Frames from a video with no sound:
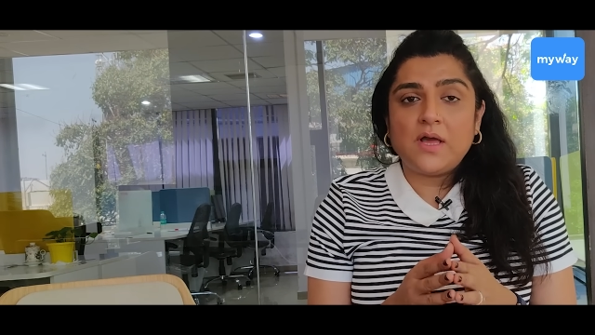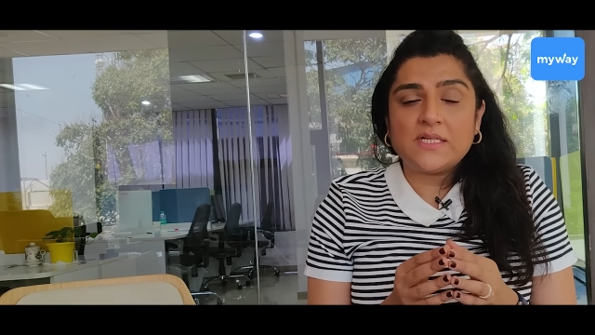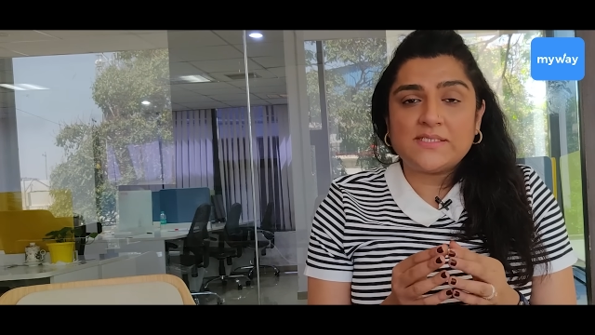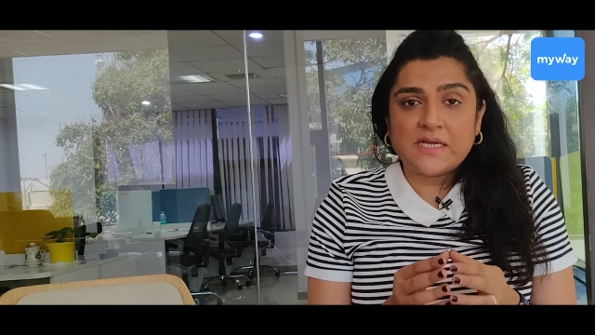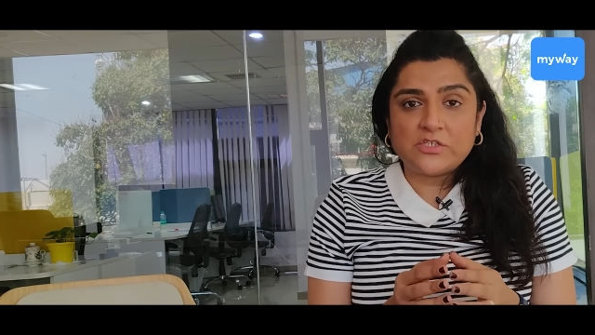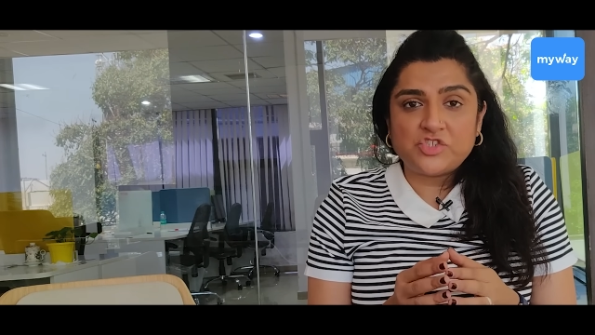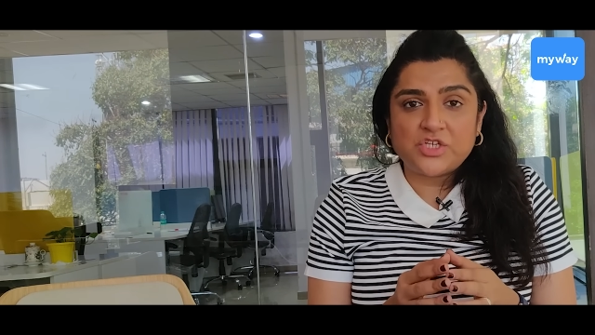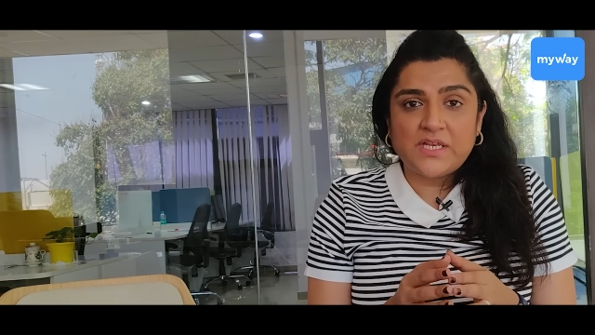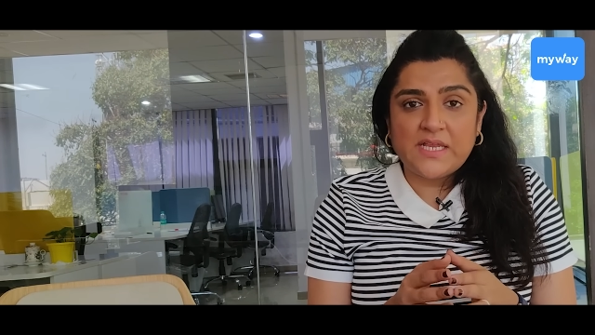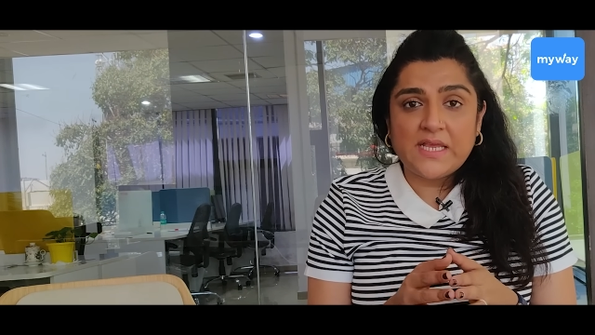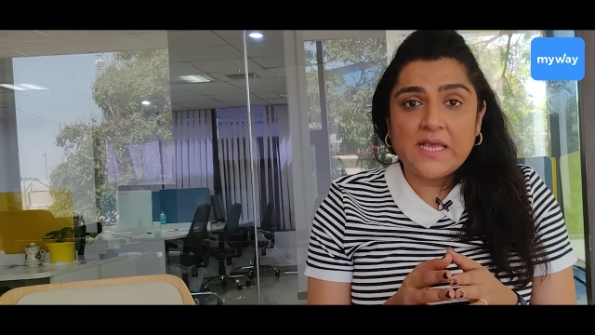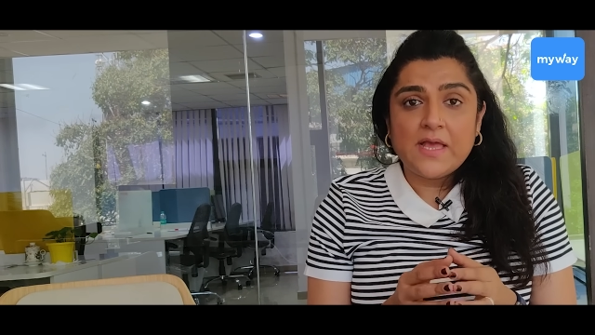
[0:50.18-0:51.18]

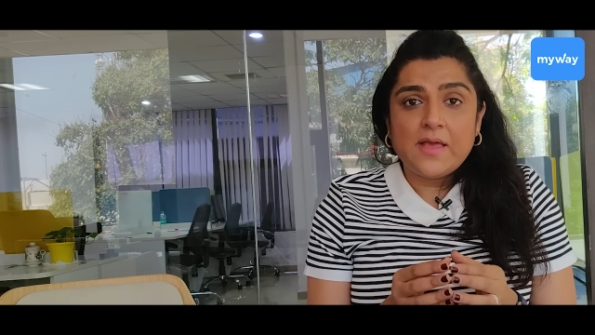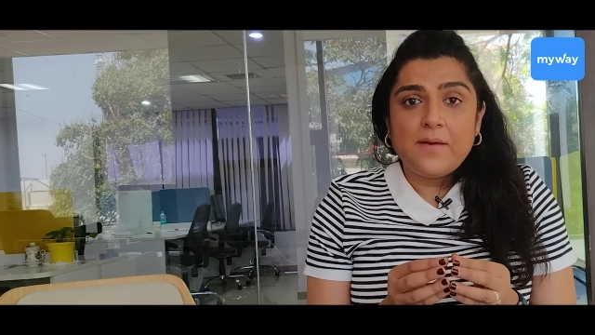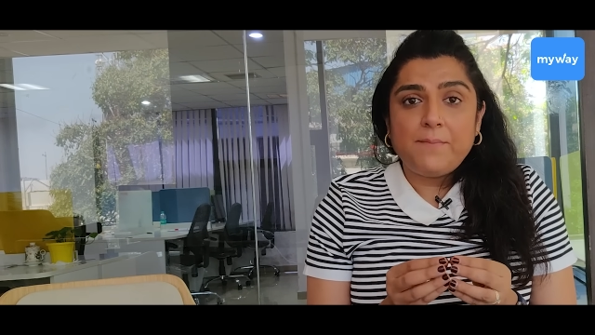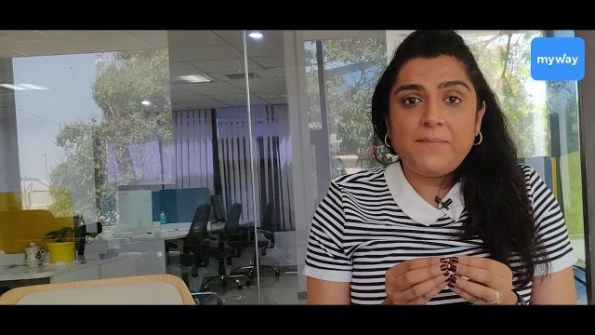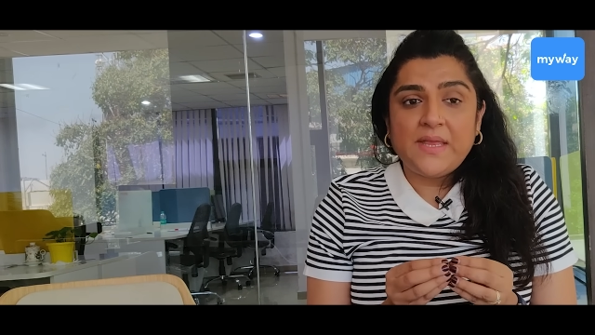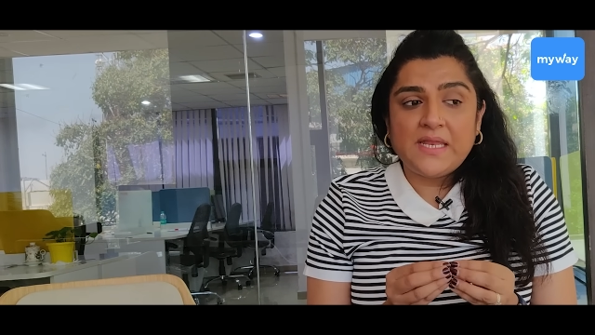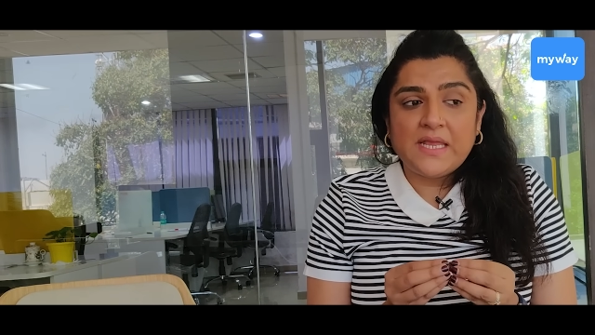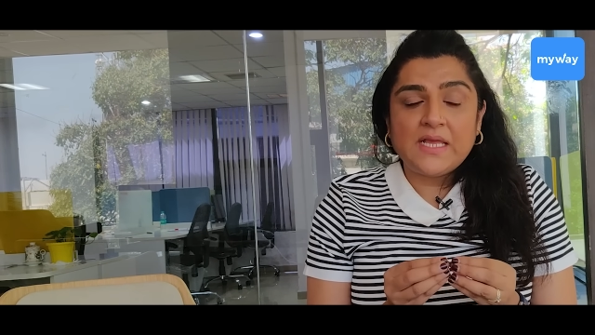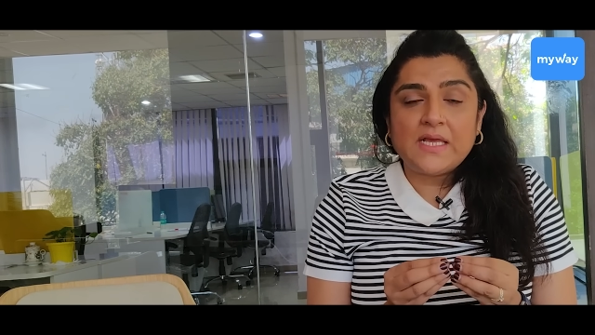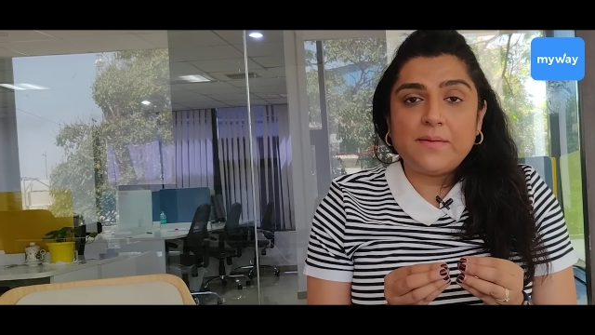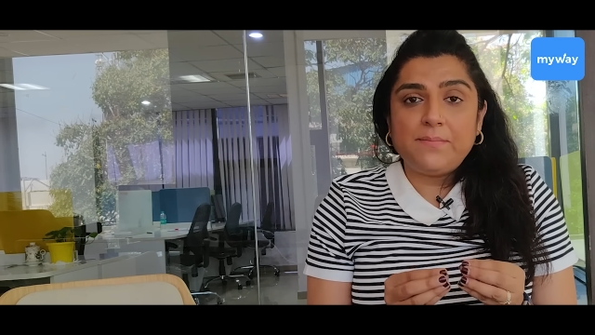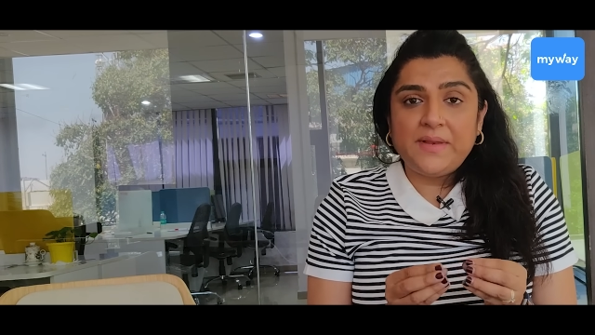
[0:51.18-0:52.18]
essentially
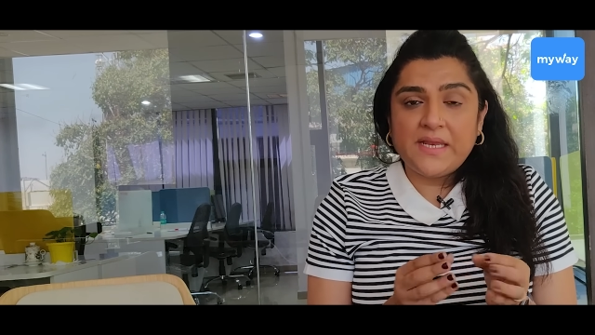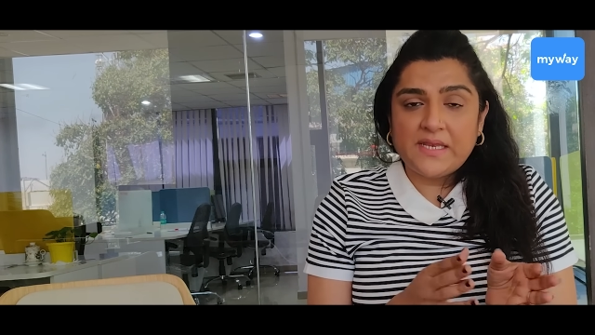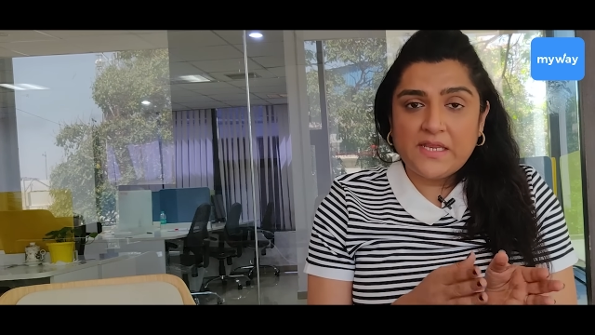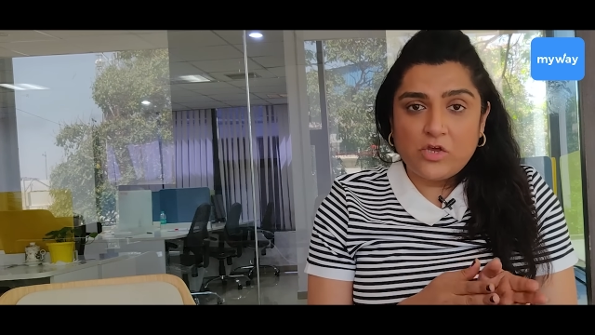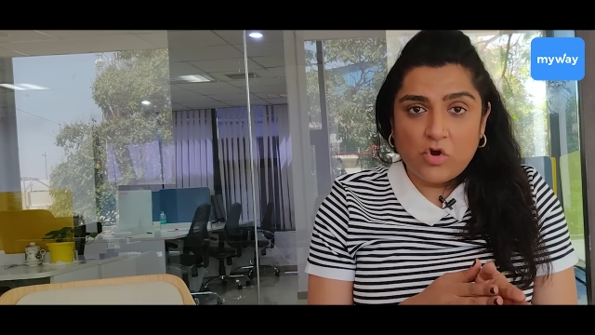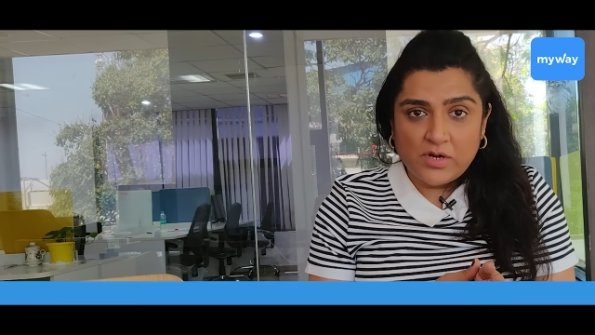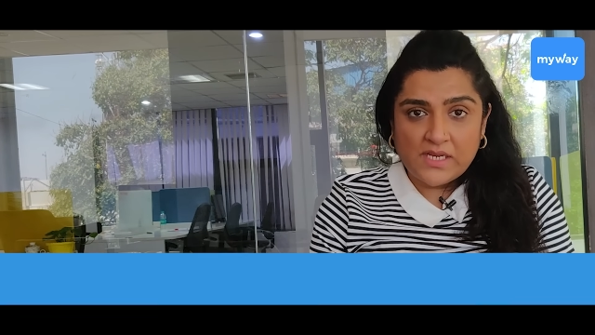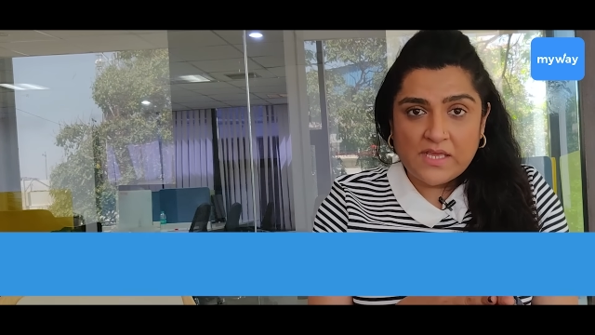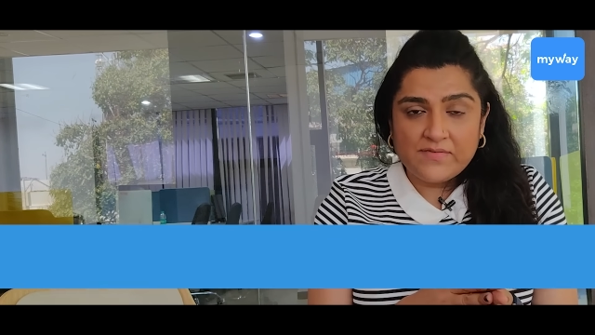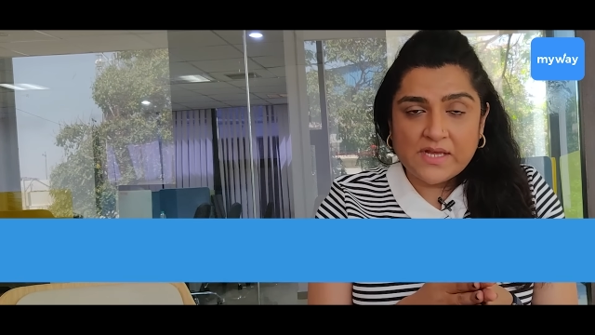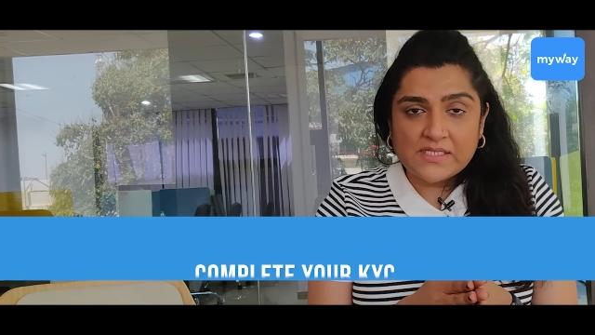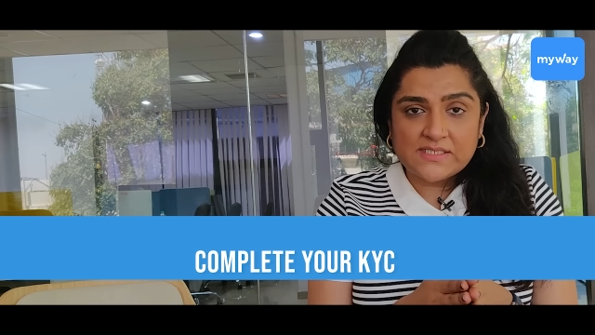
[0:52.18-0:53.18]
meaning completing your
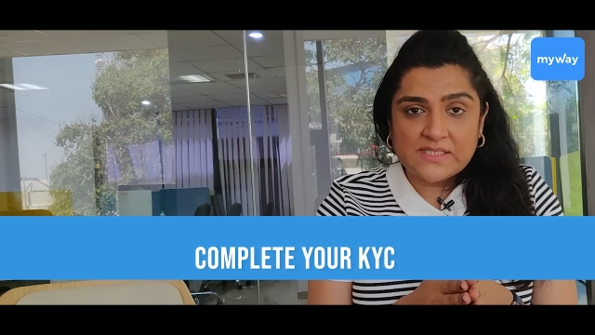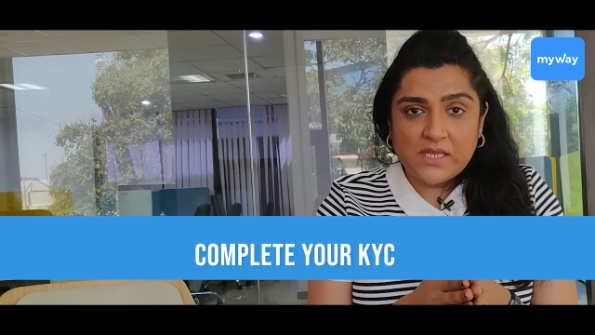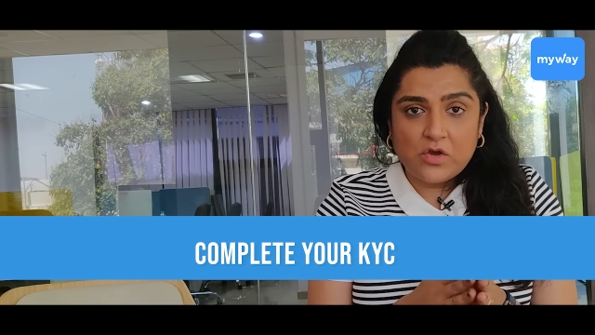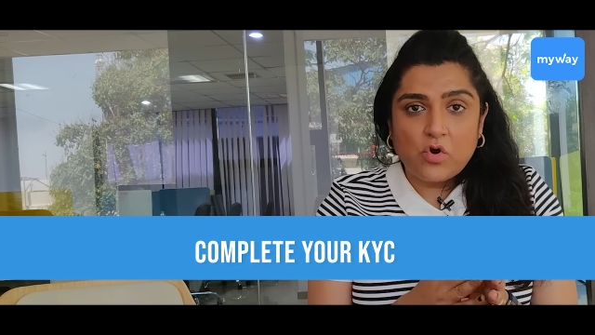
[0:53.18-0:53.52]
KYC